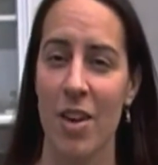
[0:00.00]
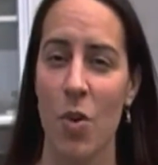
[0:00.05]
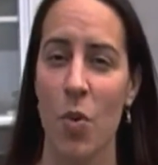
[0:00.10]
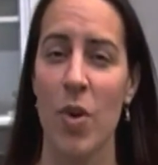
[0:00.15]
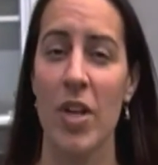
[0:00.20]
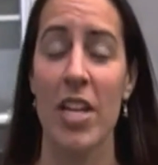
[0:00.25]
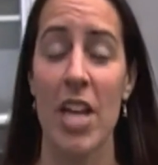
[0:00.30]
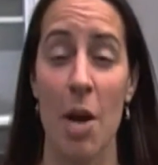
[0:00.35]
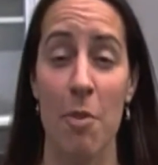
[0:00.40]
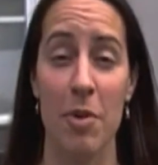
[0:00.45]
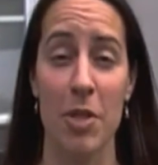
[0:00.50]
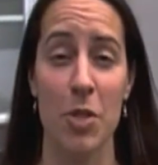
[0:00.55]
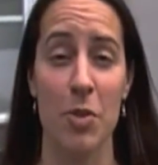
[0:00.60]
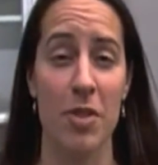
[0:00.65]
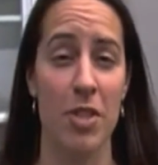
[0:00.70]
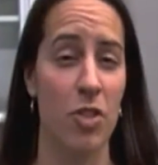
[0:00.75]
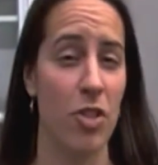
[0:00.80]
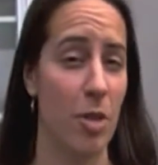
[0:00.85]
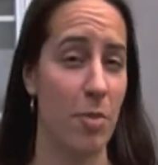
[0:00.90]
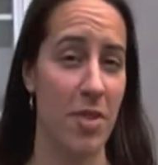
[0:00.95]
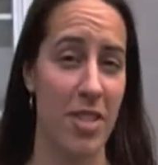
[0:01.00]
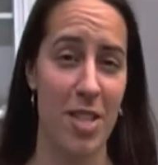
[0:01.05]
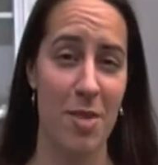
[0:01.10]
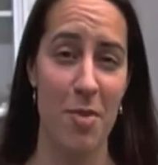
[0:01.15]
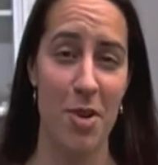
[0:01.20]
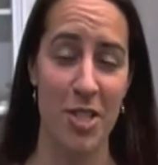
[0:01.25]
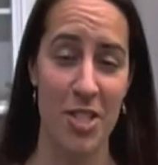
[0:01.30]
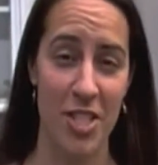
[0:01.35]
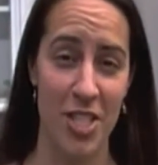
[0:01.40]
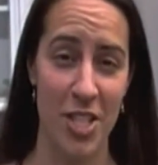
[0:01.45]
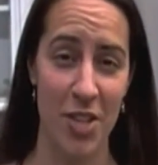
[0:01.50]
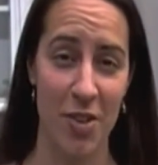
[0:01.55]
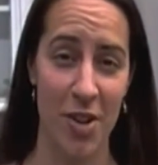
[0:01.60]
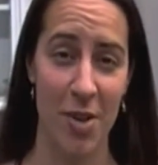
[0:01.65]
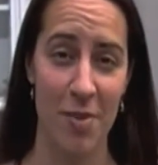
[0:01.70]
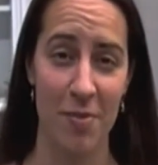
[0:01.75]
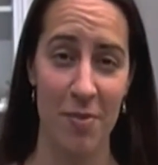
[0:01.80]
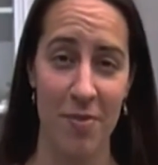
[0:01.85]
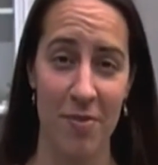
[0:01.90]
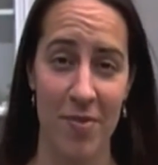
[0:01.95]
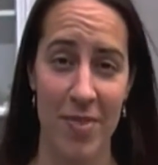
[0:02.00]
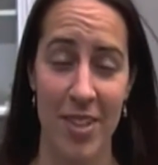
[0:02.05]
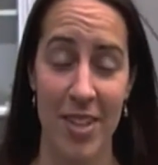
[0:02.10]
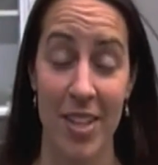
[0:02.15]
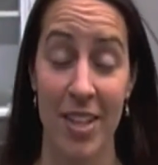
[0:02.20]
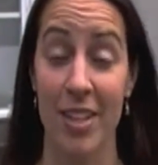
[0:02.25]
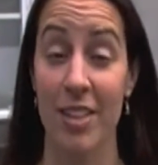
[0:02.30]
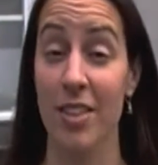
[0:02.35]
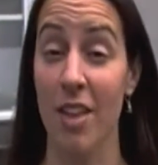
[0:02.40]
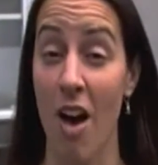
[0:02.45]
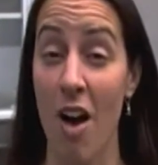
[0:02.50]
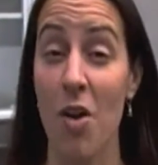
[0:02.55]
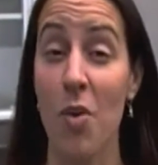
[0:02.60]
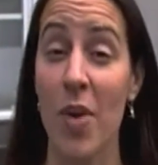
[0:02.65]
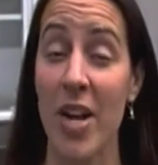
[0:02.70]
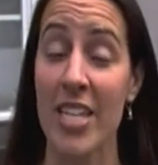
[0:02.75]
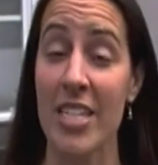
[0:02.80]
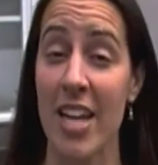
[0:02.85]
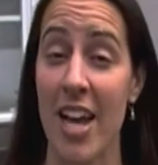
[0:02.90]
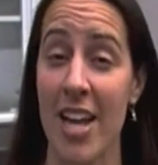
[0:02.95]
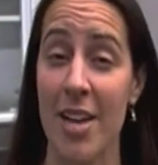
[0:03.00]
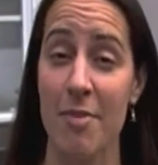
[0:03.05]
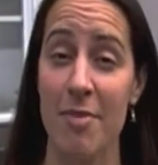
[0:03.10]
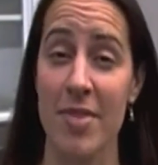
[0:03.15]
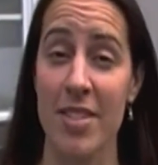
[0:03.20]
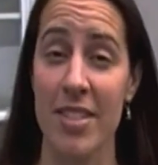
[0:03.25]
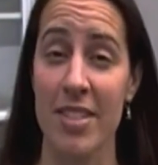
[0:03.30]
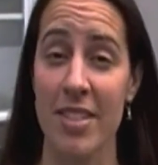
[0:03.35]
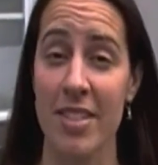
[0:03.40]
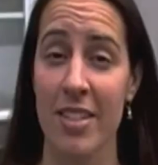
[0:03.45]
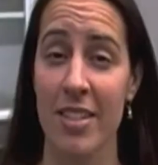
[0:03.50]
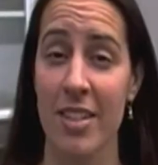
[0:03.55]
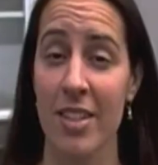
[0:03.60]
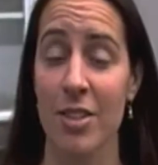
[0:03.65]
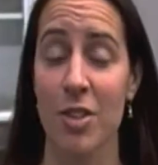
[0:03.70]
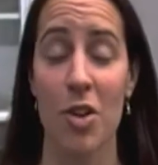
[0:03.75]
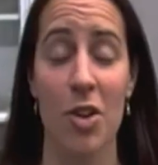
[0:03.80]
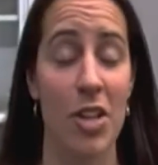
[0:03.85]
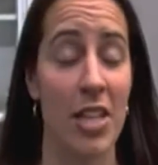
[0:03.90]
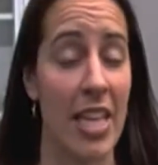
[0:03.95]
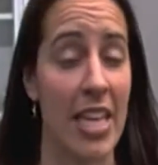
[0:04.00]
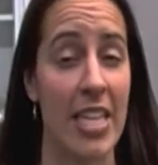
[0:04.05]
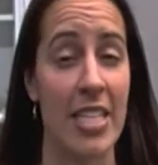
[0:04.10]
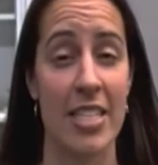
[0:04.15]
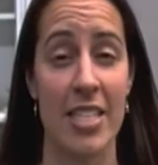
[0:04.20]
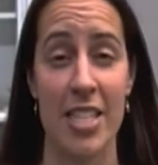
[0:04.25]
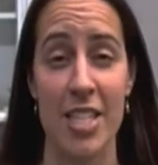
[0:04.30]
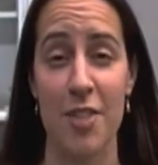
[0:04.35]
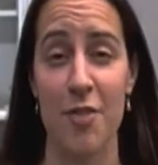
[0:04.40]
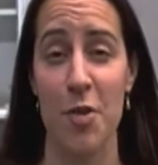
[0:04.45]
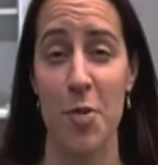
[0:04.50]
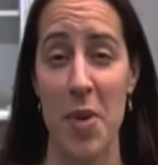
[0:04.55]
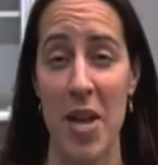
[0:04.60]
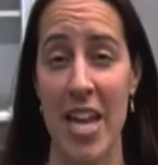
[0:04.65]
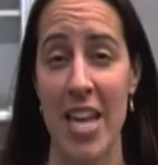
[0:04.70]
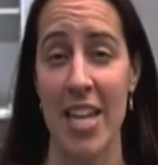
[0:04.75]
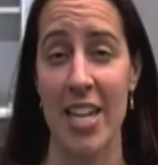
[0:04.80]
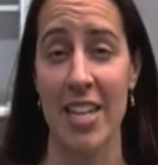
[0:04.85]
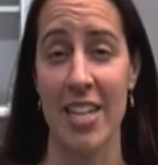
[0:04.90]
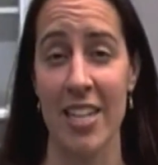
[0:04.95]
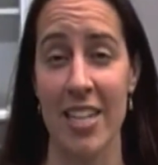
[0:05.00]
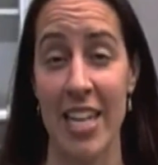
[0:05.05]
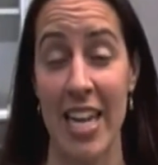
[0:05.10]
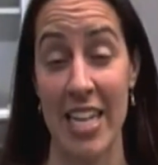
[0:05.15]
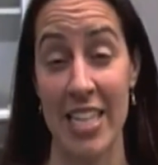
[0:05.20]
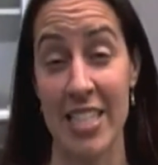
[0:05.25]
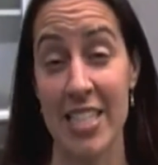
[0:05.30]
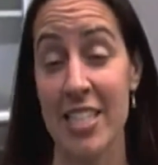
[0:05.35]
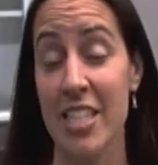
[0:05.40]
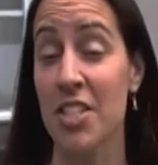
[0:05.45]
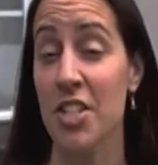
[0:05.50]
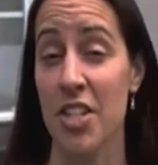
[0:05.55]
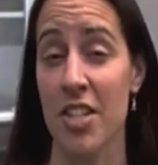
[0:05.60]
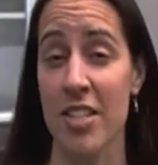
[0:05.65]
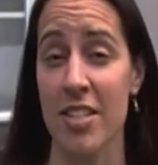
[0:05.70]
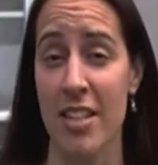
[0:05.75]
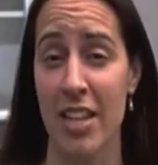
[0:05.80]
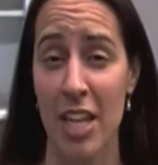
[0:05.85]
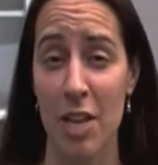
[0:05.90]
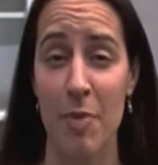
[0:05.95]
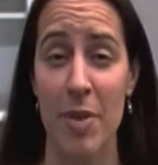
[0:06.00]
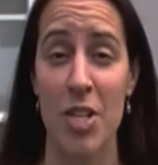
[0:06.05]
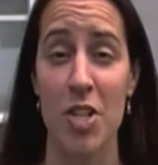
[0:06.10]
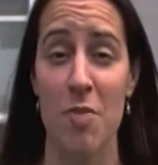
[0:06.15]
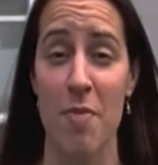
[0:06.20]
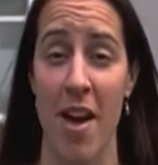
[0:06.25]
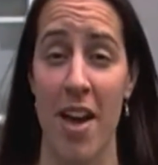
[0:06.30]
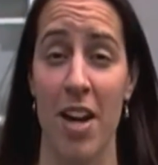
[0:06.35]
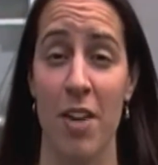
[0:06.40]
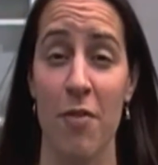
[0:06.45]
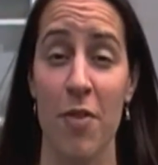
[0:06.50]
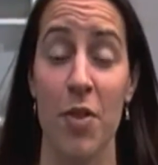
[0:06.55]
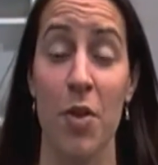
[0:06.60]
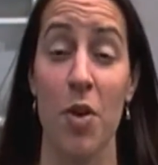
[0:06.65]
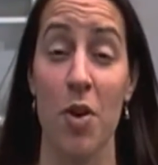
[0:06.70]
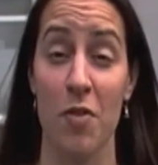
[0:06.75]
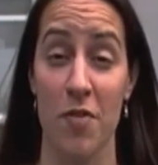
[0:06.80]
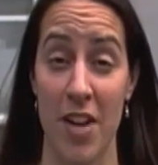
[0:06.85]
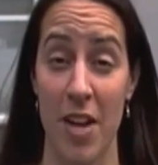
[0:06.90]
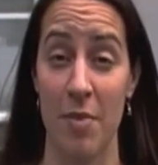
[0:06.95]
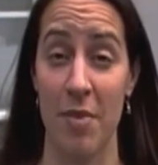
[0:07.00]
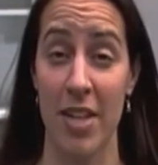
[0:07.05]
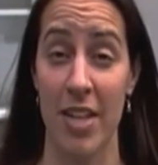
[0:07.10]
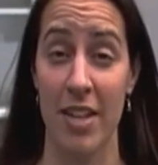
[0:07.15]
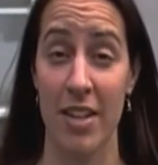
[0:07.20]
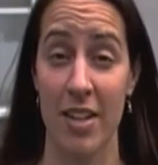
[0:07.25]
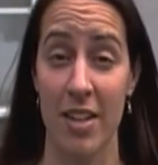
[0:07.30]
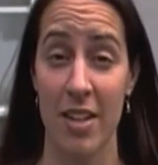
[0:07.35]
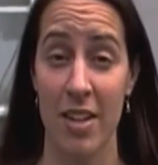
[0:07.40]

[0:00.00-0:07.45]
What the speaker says: When coupled with a trip to the emergency room, long wait times, local anesthesia for pain, and stitches, it could be traumatic for the whole family.